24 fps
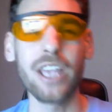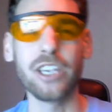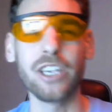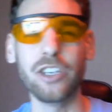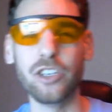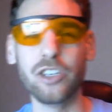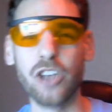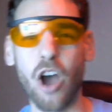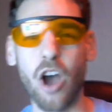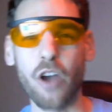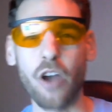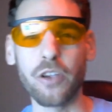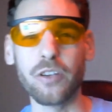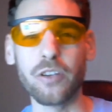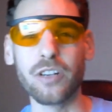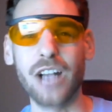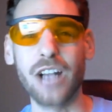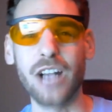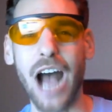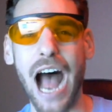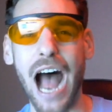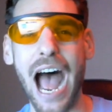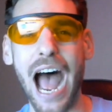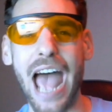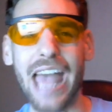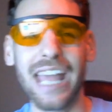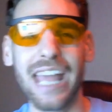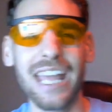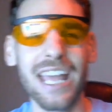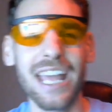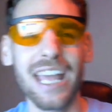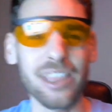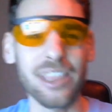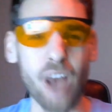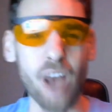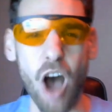You know, you got
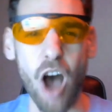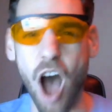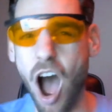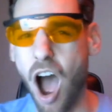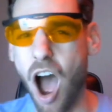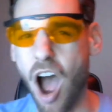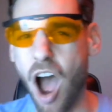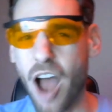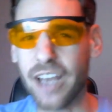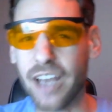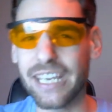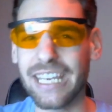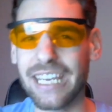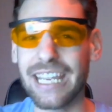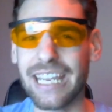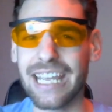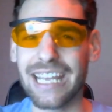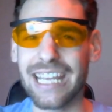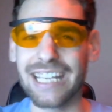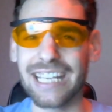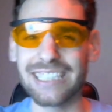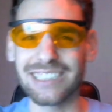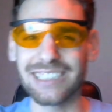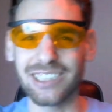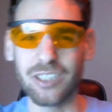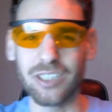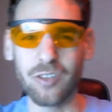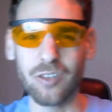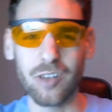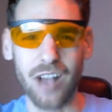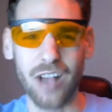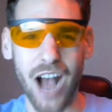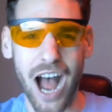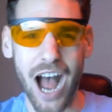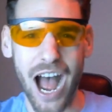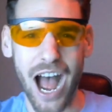the audience, you
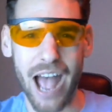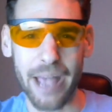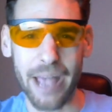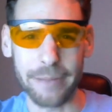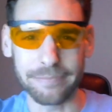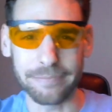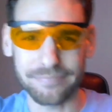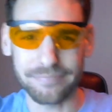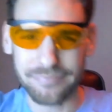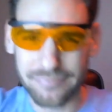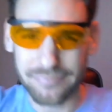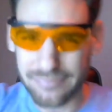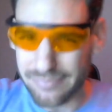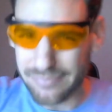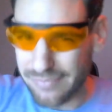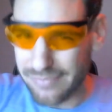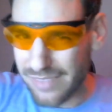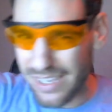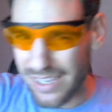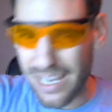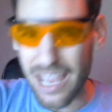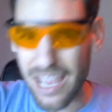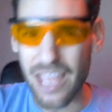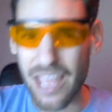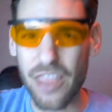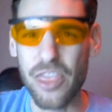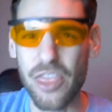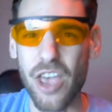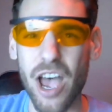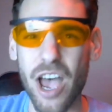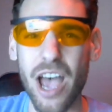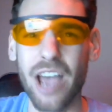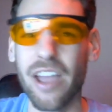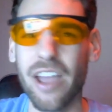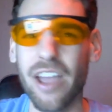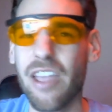got
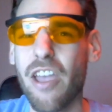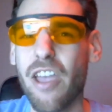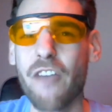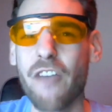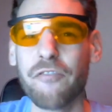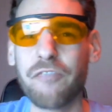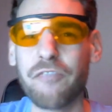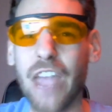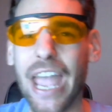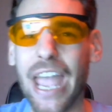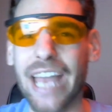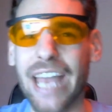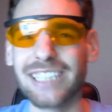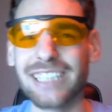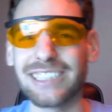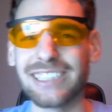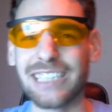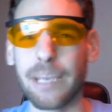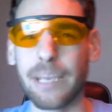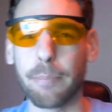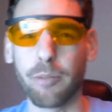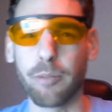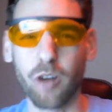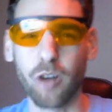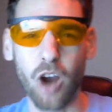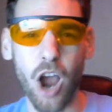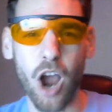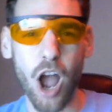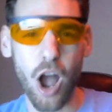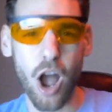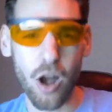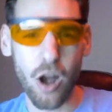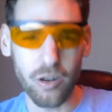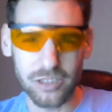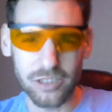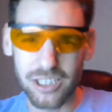the fantasy
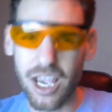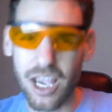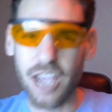pros,